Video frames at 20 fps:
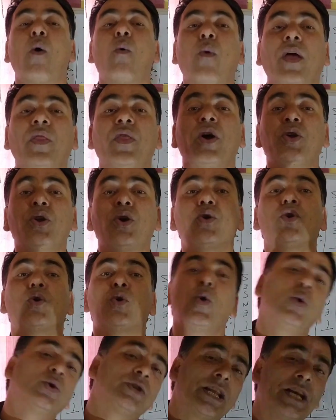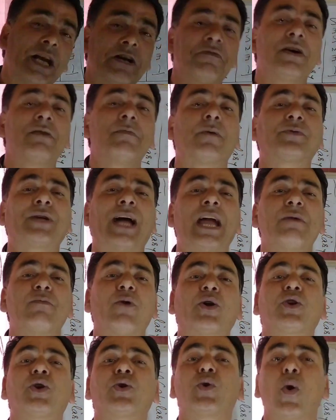whether you use an adverb of
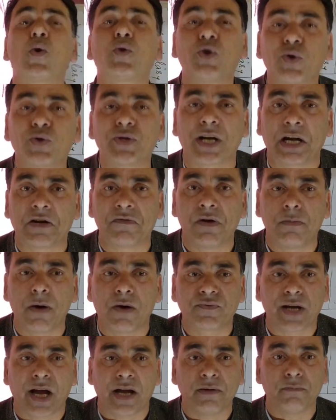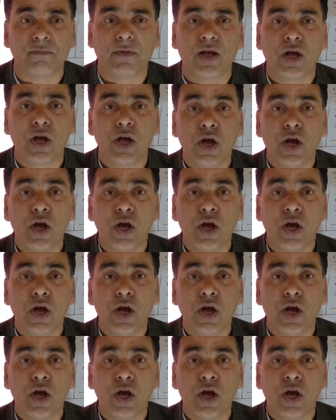time or you don't use an adverb of time.